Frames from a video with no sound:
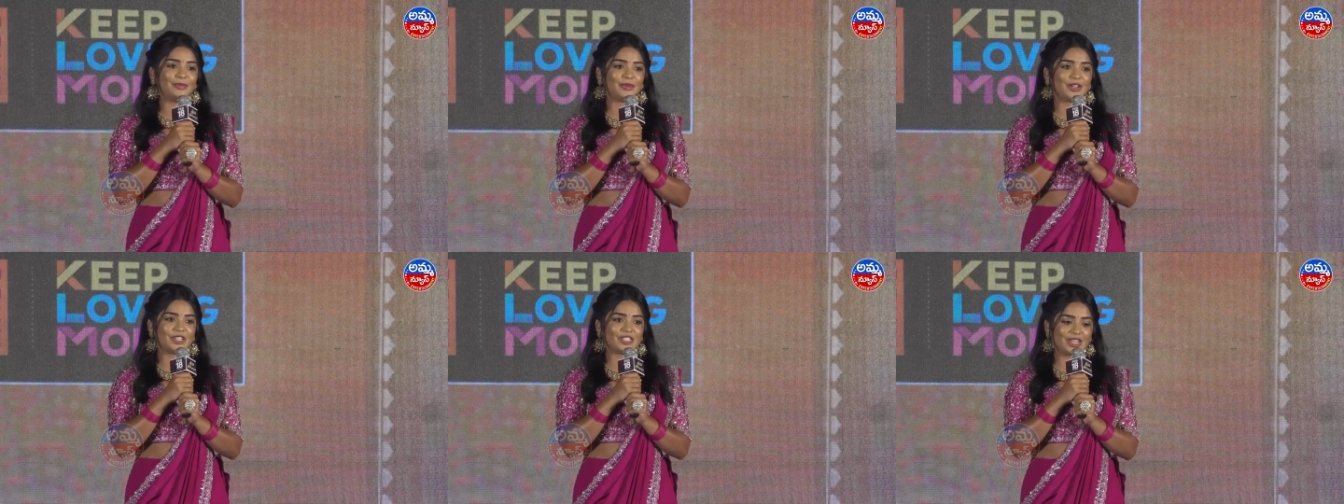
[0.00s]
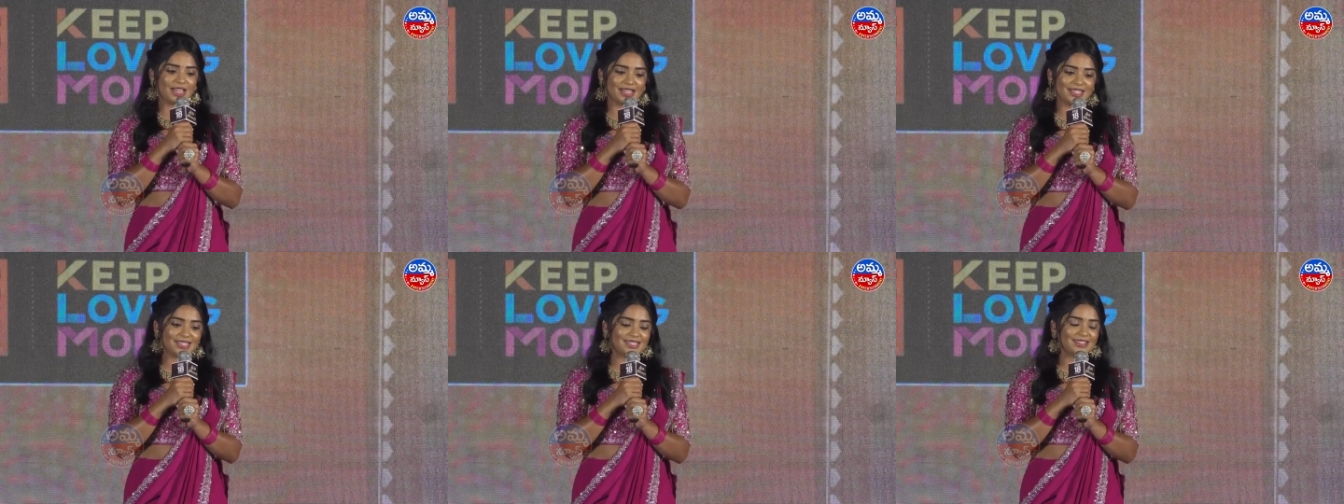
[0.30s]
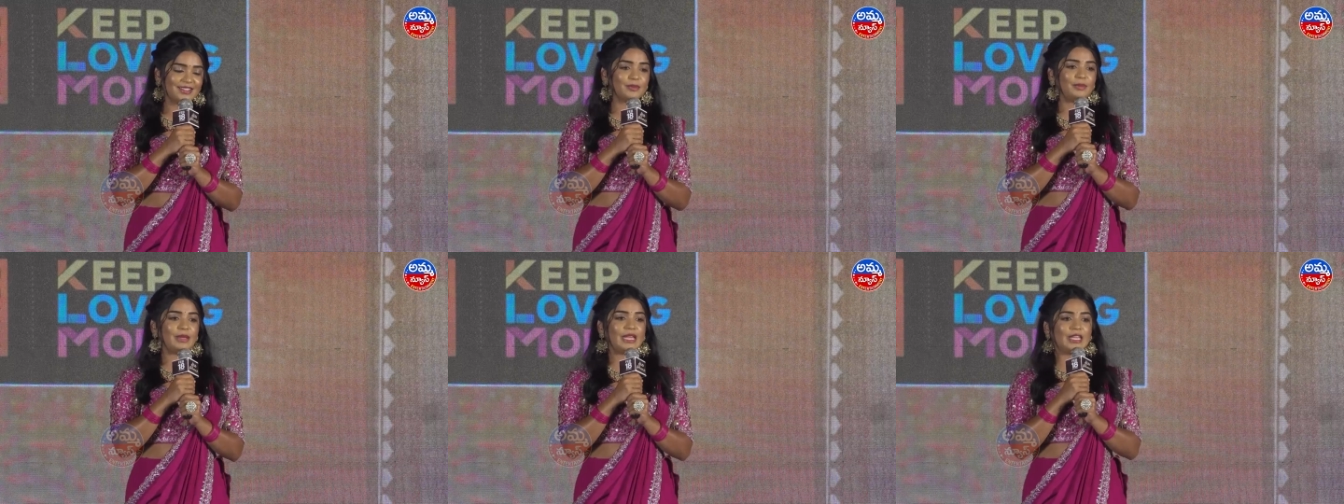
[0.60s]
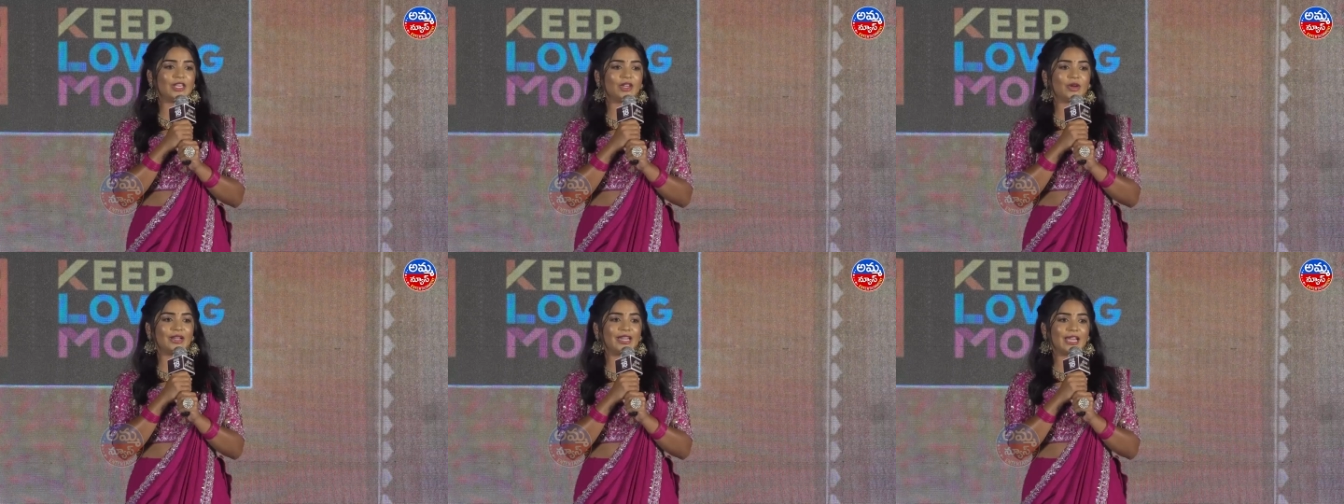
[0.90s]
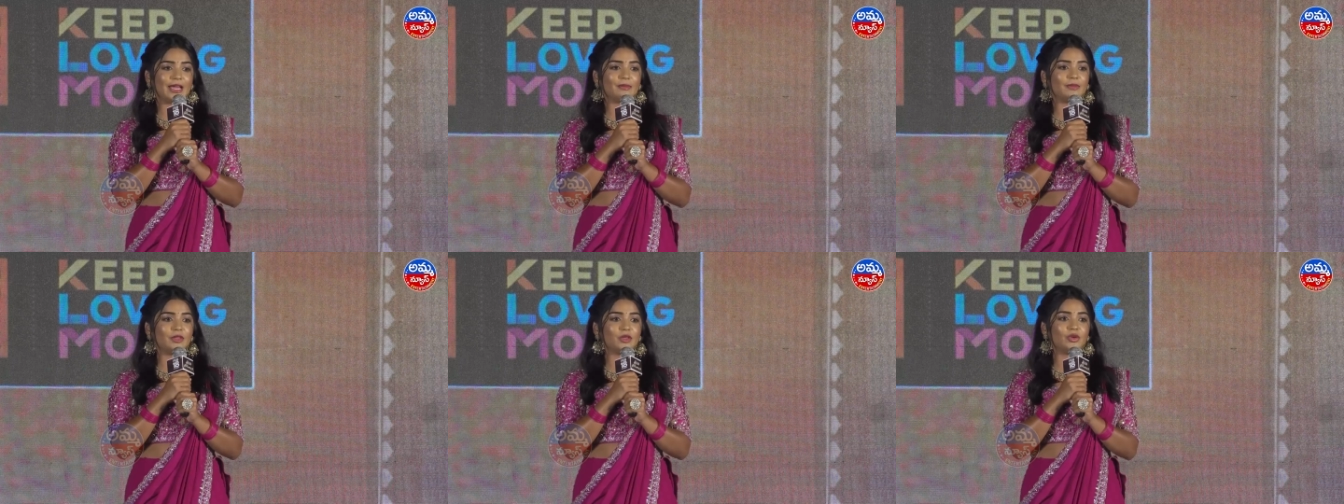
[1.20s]
Prashant sir being your
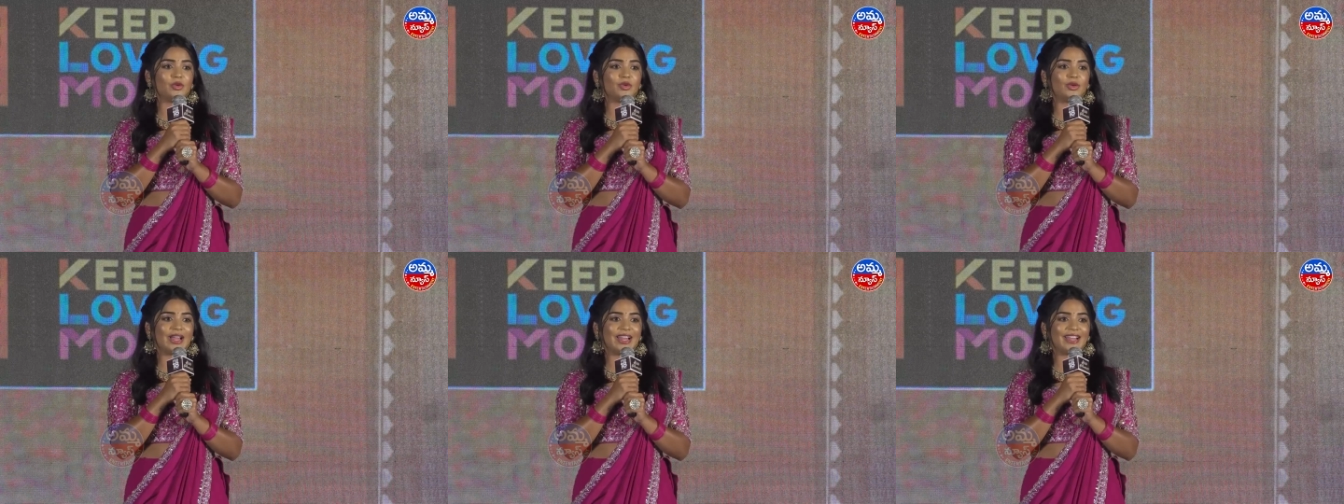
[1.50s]
debut,